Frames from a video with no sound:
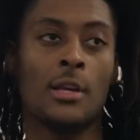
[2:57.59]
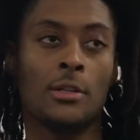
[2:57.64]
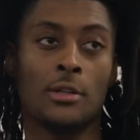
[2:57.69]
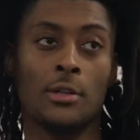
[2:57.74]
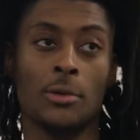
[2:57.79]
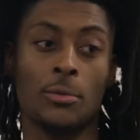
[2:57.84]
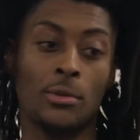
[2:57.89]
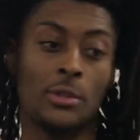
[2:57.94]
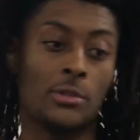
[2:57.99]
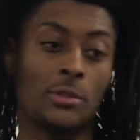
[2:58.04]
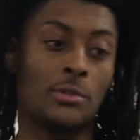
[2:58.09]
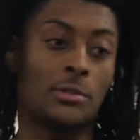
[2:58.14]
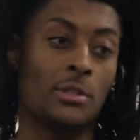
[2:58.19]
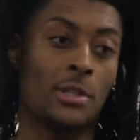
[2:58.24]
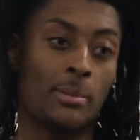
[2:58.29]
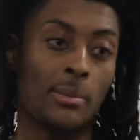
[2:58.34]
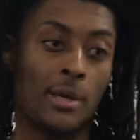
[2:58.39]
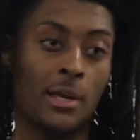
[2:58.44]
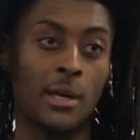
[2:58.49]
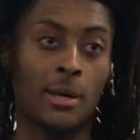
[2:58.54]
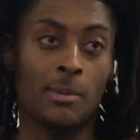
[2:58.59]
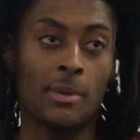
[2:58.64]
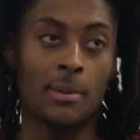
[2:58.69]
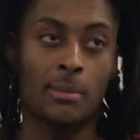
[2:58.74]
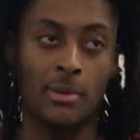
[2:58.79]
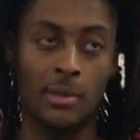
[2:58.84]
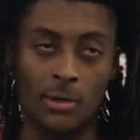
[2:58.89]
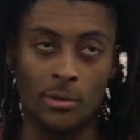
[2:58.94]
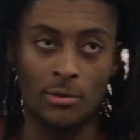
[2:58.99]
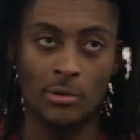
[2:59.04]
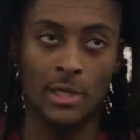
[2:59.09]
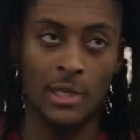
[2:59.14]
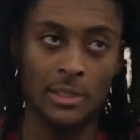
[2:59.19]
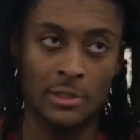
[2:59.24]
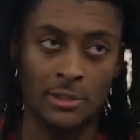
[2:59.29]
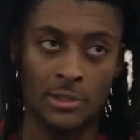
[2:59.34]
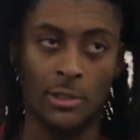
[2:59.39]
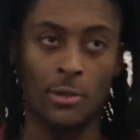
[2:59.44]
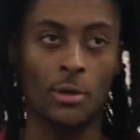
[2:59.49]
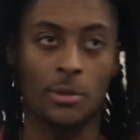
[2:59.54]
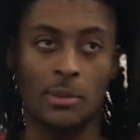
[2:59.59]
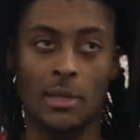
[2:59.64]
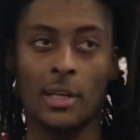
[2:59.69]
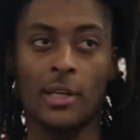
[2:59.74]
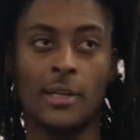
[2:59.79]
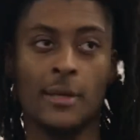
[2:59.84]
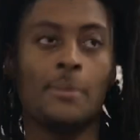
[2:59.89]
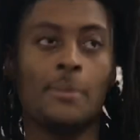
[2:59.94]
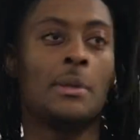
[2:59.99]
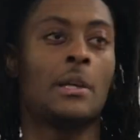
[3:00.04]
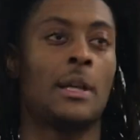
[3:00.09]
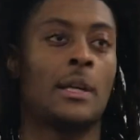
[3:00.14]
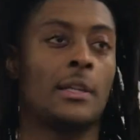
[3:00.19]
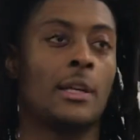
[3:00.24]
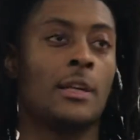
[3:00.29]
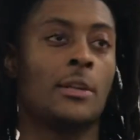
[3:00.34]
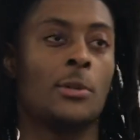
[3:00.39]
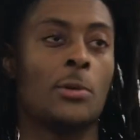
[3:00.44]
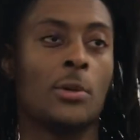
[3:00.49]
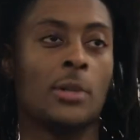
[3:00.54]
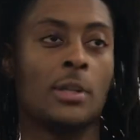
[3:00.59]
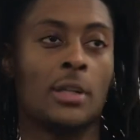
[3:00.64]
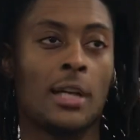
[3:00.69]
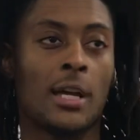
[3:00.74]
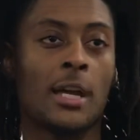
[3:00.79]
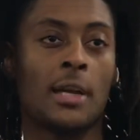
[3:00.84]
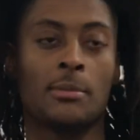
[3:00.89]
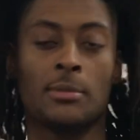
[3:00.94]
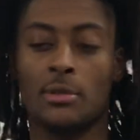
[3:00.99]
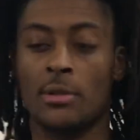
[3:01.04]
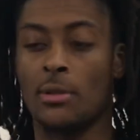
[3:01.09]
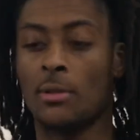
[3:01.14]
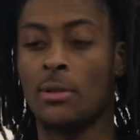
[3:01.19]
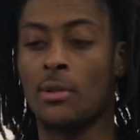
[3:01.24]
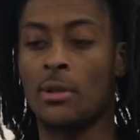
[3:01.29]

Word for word: you know when you see me come at me don't like slow up like hit me like they do in the game so